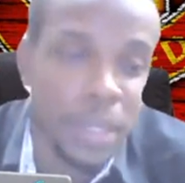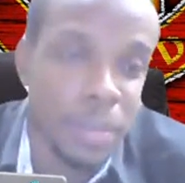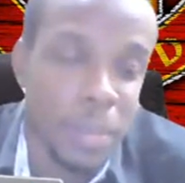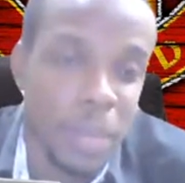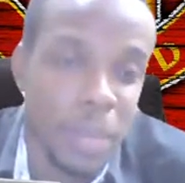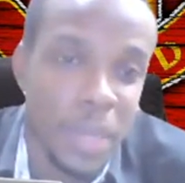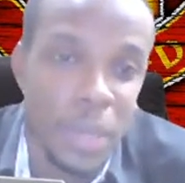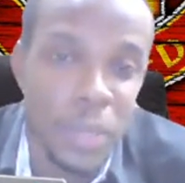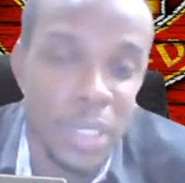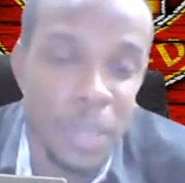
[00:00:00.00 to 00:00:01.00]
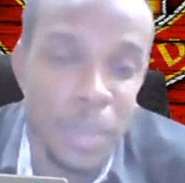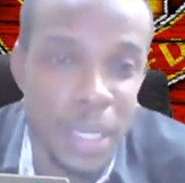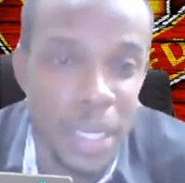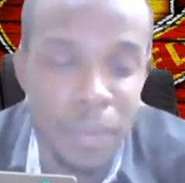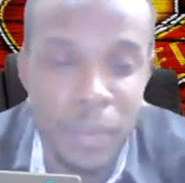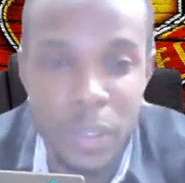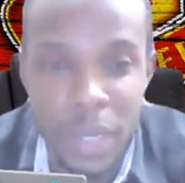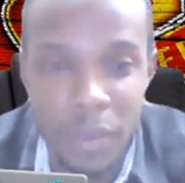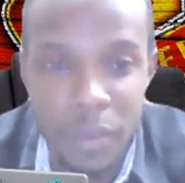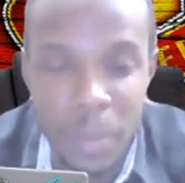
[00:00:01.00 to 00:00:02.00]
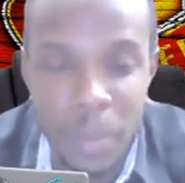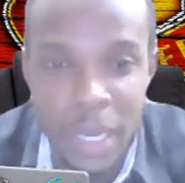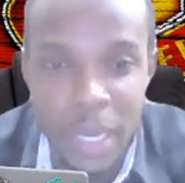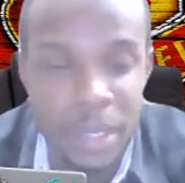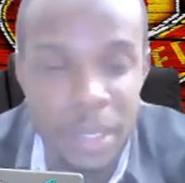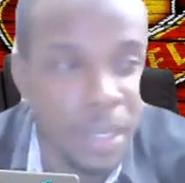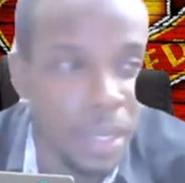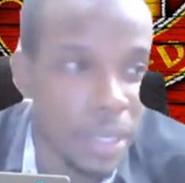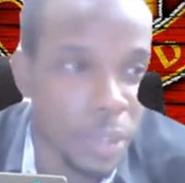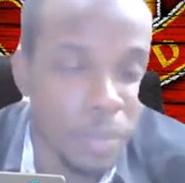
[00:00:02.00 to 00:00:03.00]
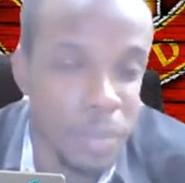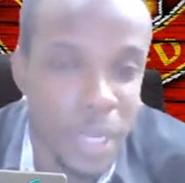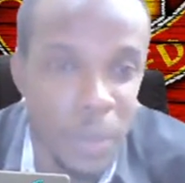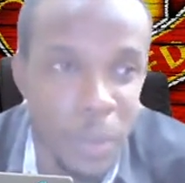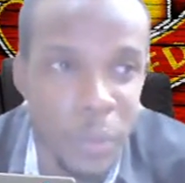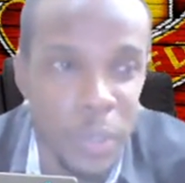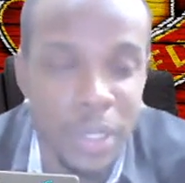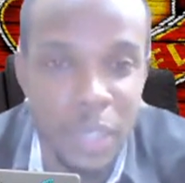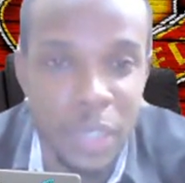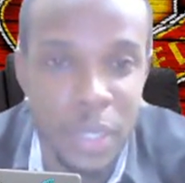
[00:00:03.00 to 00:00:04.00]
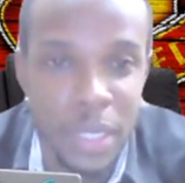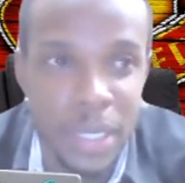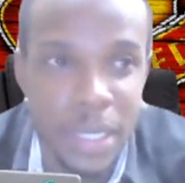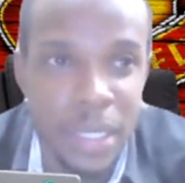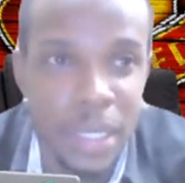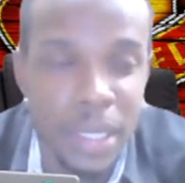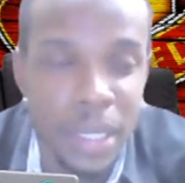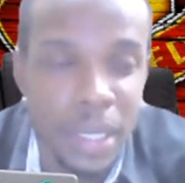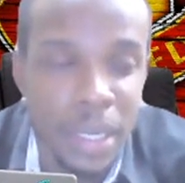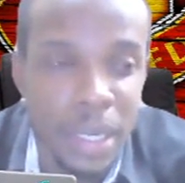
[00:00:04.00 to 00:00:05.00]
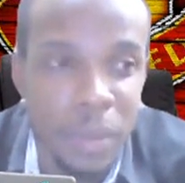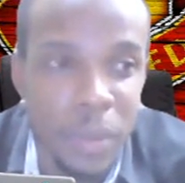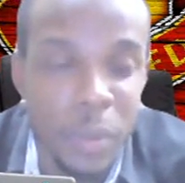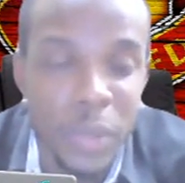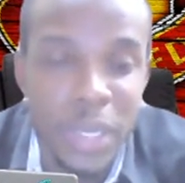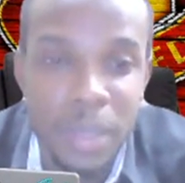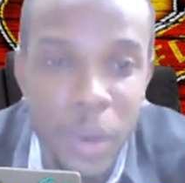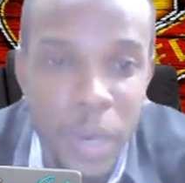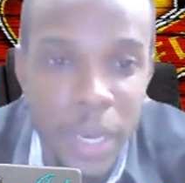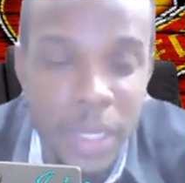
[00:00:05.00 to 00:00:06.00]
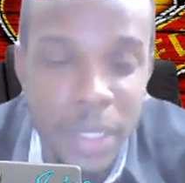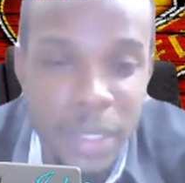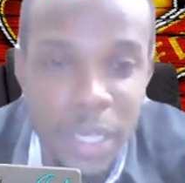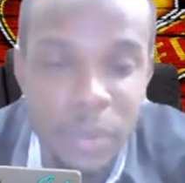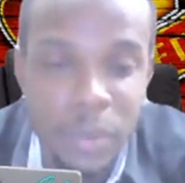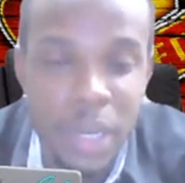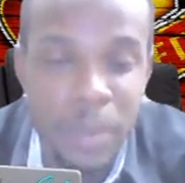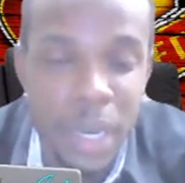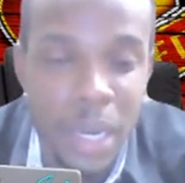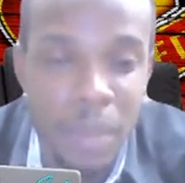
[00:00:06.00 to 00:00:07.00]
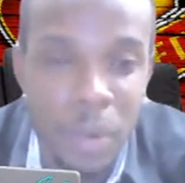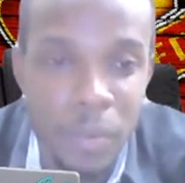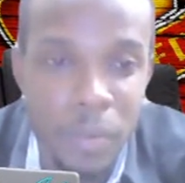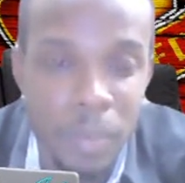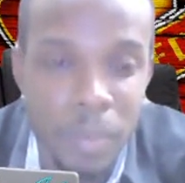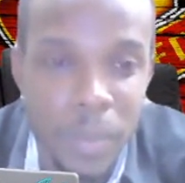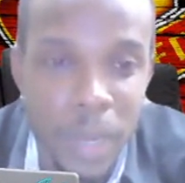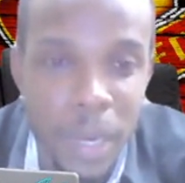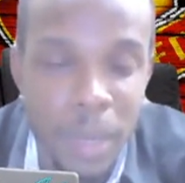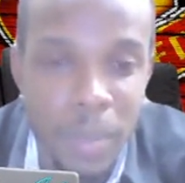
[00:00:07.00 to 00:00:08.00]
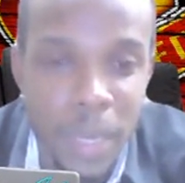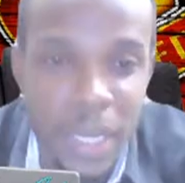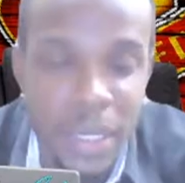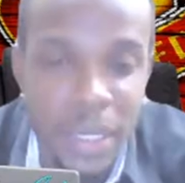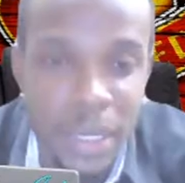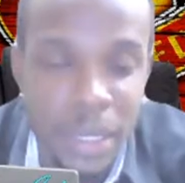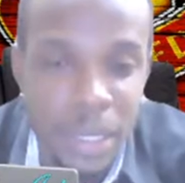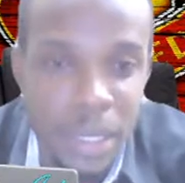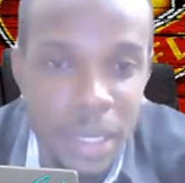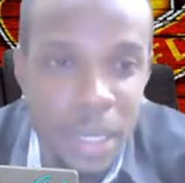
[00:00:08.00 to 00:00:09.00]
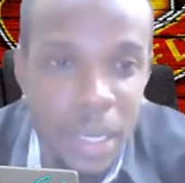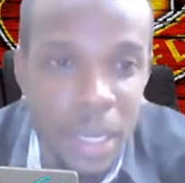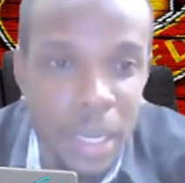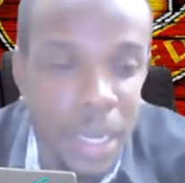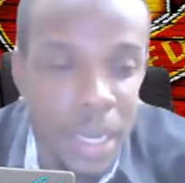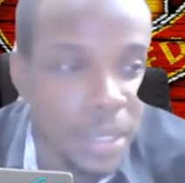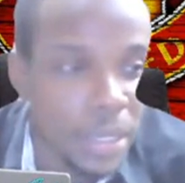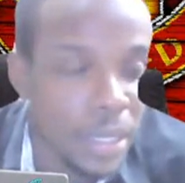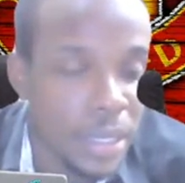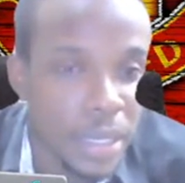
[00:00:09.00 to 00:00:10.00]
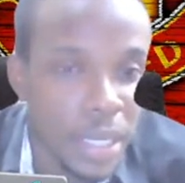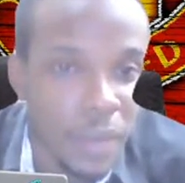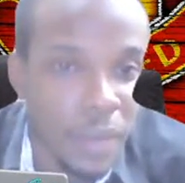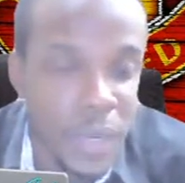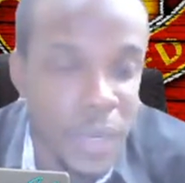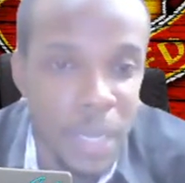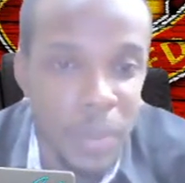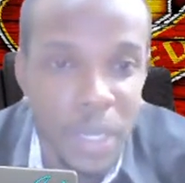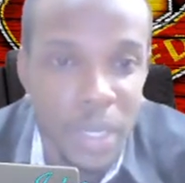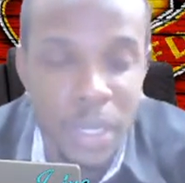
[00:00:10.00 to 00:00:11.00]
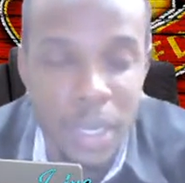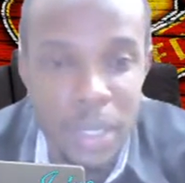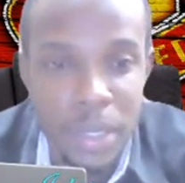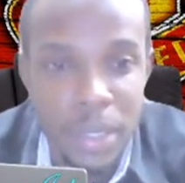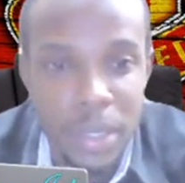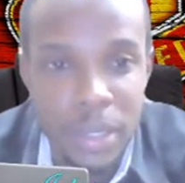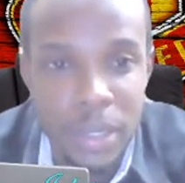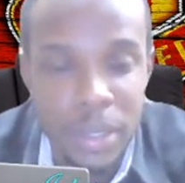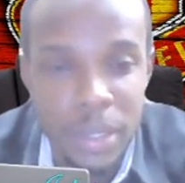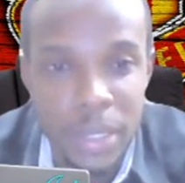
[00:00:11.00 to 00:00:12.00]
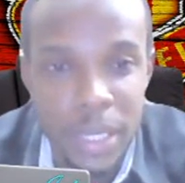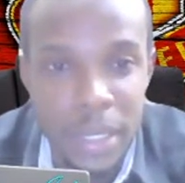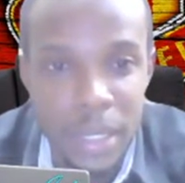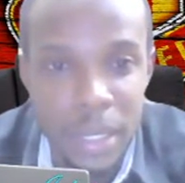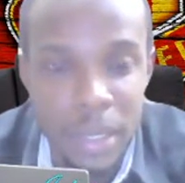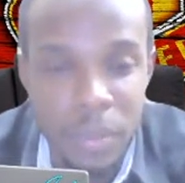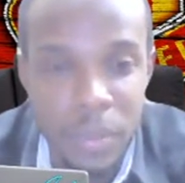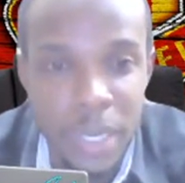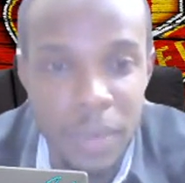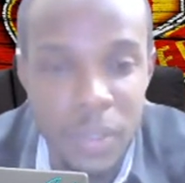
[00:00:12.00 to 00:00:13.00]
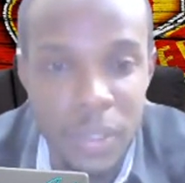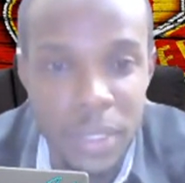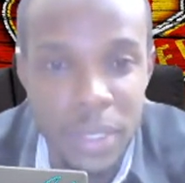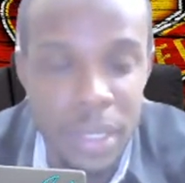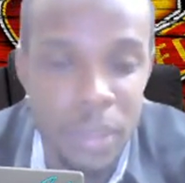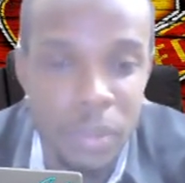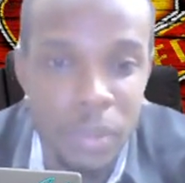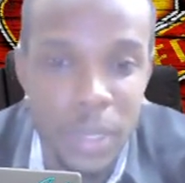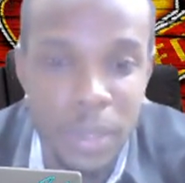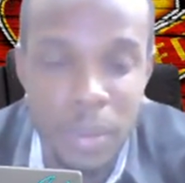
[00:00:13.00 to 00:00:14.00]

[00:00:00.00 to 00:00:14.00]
maybe it was a better time for you to have it than sometime when we actually need. Well, we need the points because we'd have gone back above Man City. City have their game on Saturday. We have ours on Saturday too, but